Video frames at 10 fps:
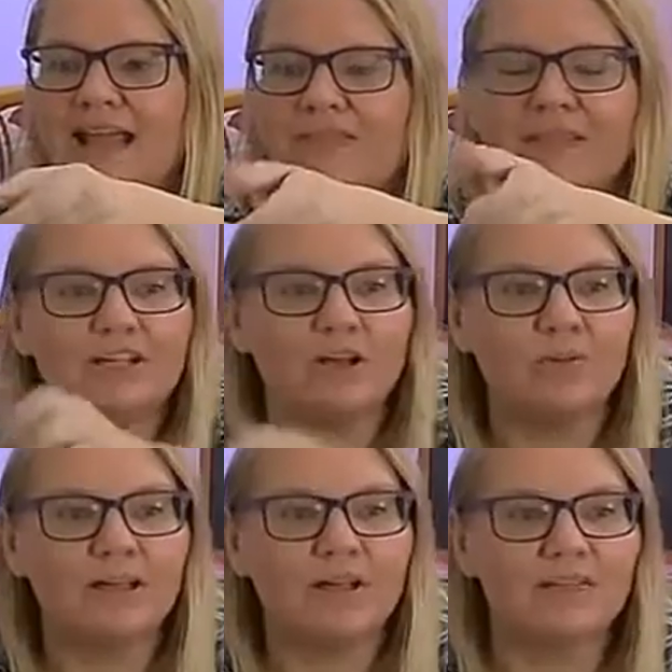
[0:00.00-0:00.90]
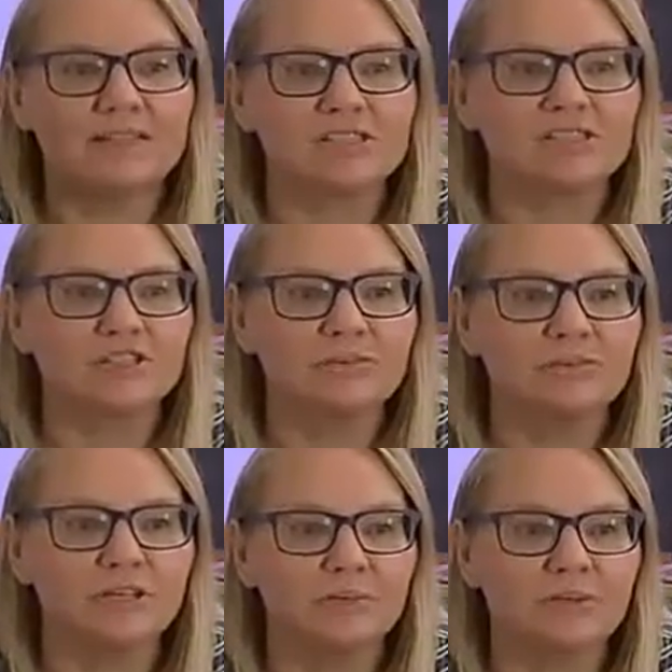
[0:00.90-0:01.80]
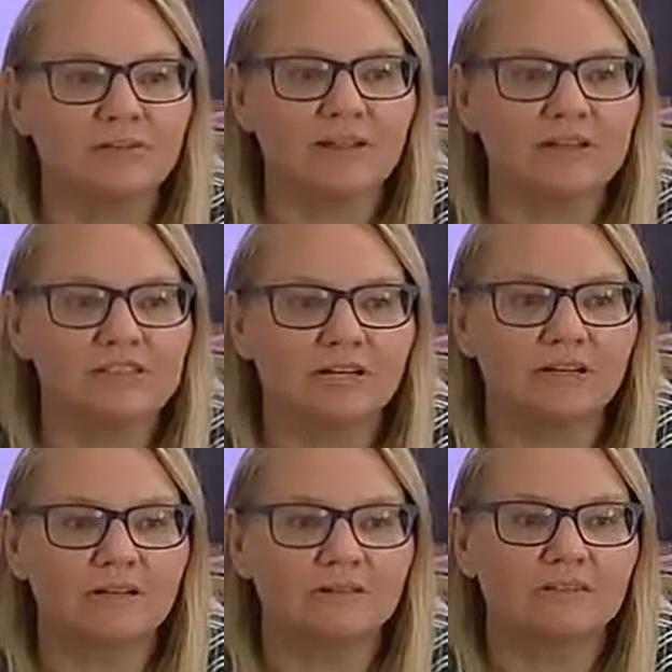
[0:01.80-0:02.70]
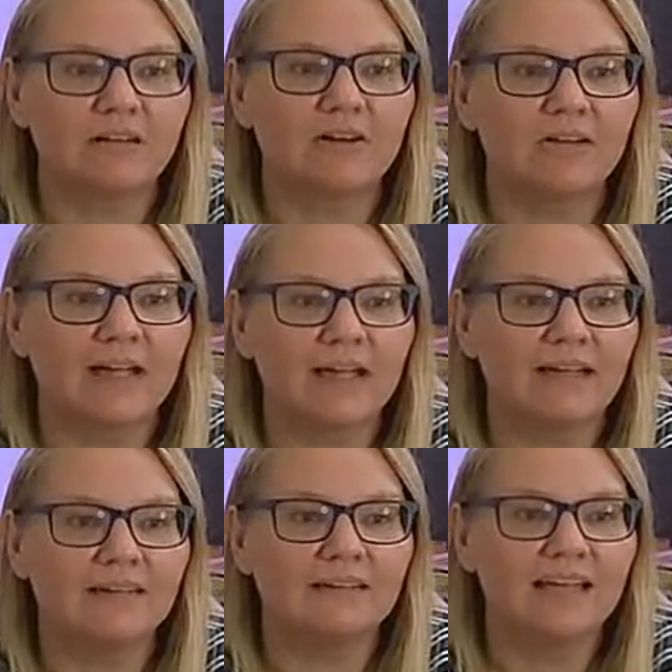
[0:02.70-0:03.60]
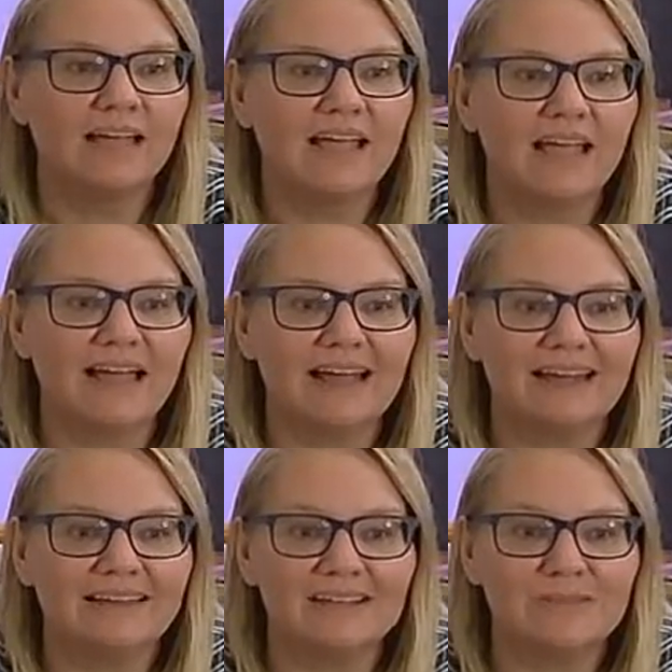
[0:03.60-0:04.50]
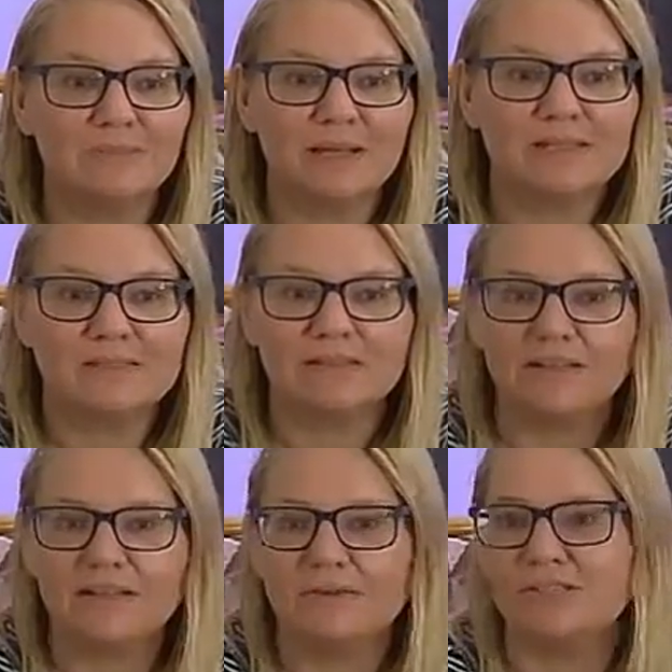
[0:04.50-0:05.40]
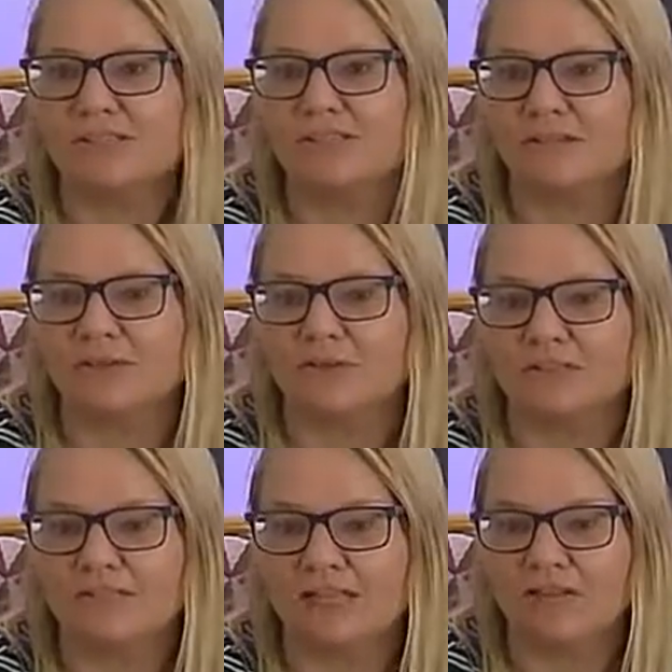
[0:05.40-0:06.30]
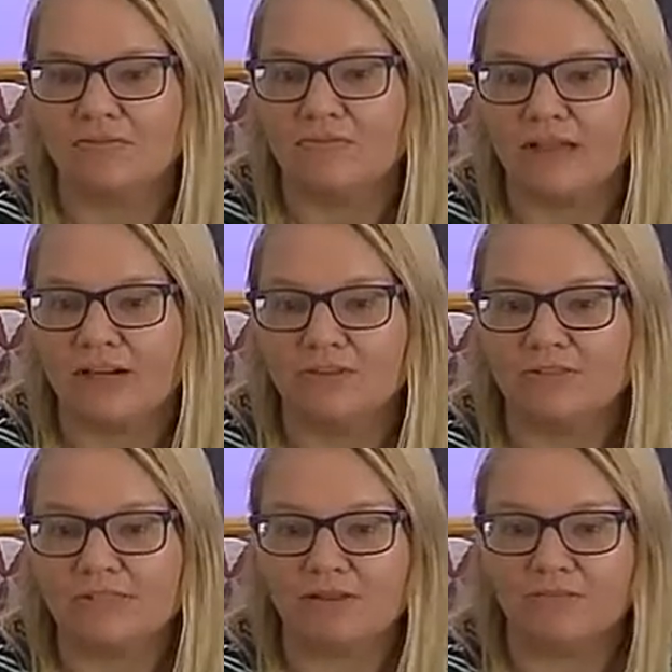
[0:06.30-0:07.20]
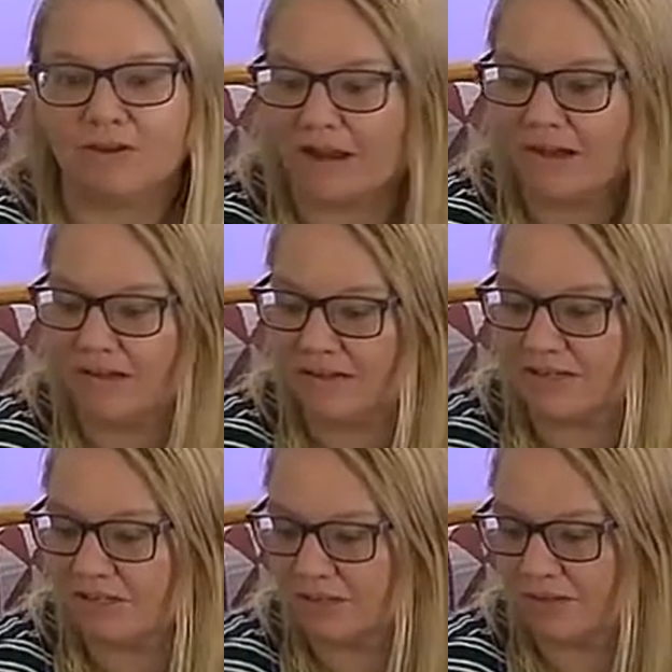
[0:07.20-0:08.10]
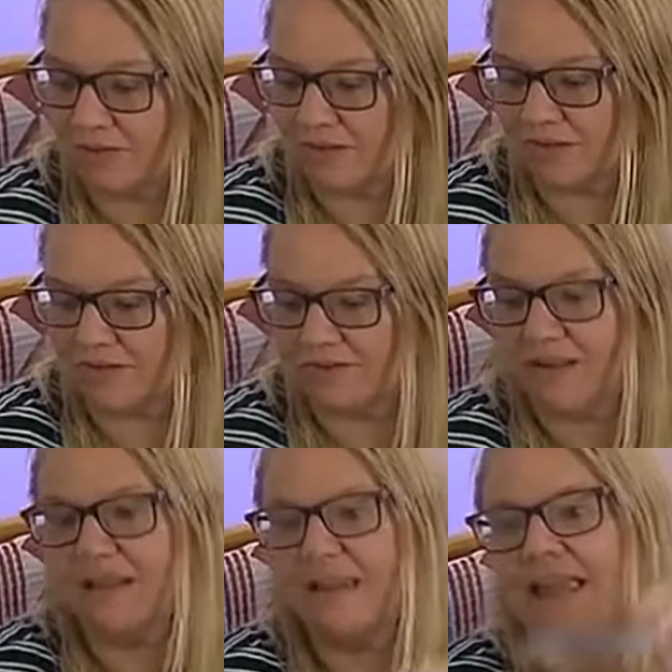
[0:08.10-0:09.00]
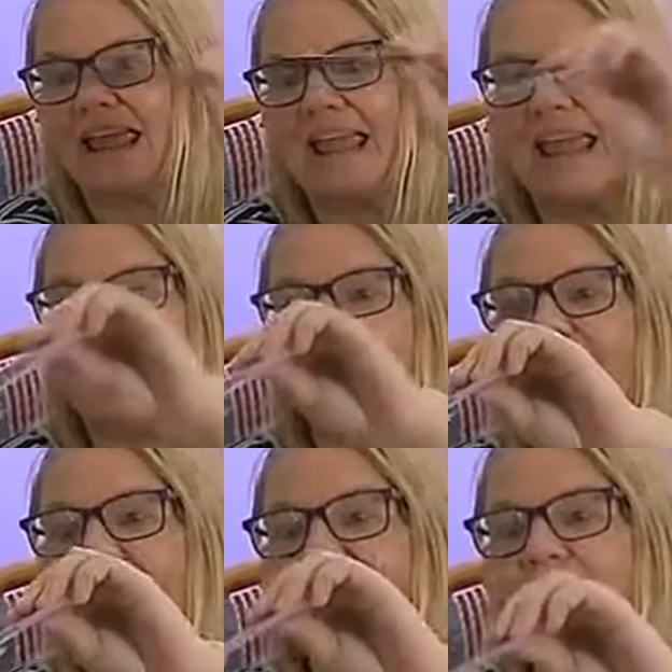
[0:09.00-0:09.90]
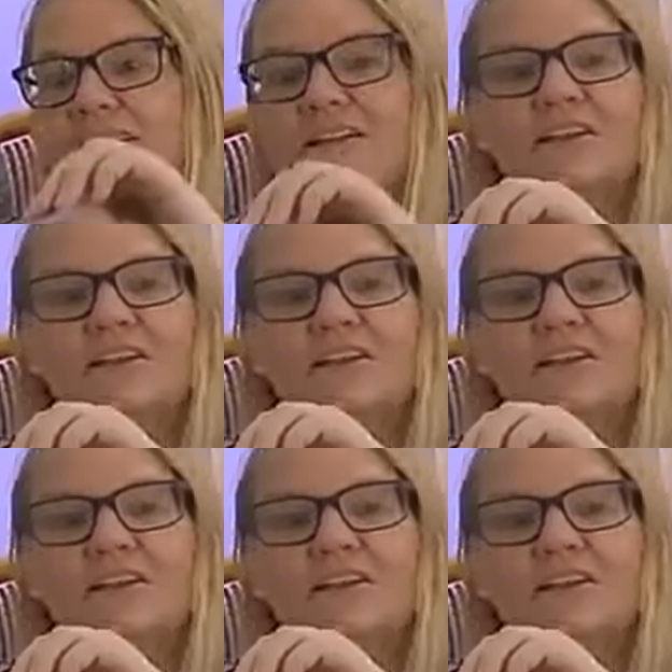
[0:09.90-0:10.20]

and then going on this new adventure, okay? And basically you discover yourself, and you discover unconditional love, and